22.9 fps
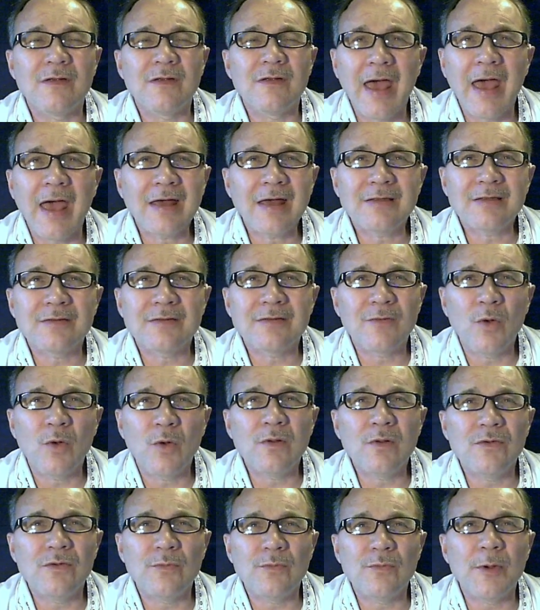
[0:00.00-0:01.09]
and acts of the
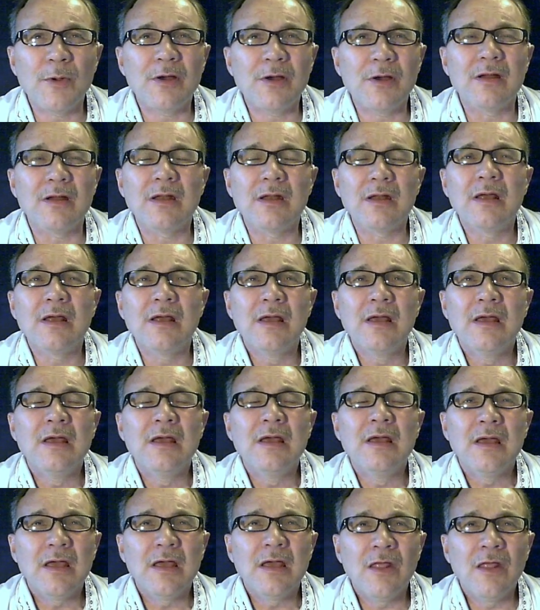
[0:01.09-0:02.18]
Holy Spirit
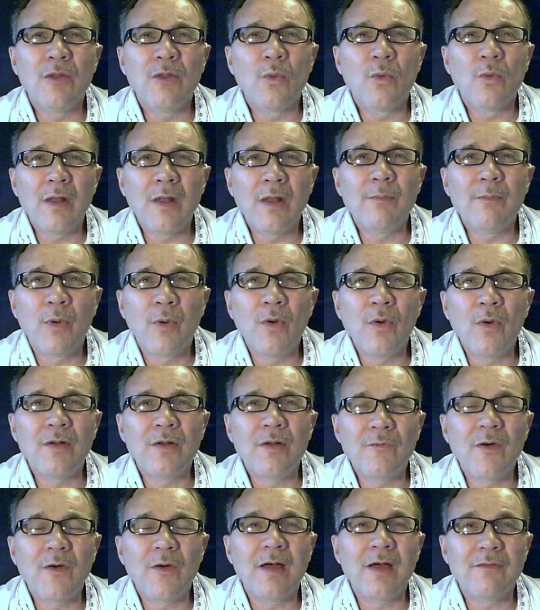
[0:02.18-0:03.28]
in the
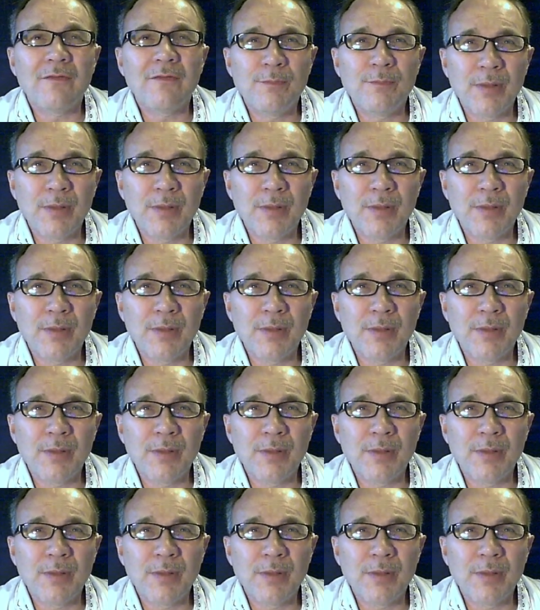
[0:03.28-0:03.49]
1.5